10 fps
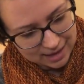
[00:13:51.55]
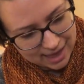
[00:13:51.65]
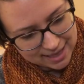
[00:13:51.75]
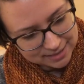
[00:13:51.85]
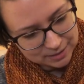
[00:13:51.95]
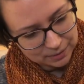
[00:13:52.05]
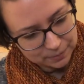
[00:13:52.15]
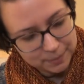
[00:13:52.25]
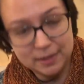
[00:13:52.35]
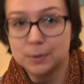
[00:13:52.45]
And
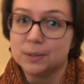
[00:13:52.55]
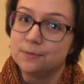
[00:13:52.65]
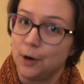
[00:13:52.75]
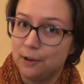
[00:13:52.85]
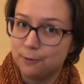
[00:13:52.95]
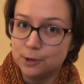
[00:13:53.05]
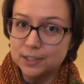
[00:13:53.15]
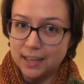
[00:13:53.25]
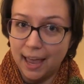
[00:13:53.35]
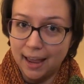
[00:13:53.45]
so, but this was the very
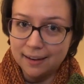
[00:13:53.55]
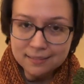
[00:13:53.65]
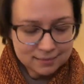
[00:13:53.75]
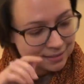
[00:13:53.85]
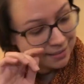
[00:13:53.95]
first skein,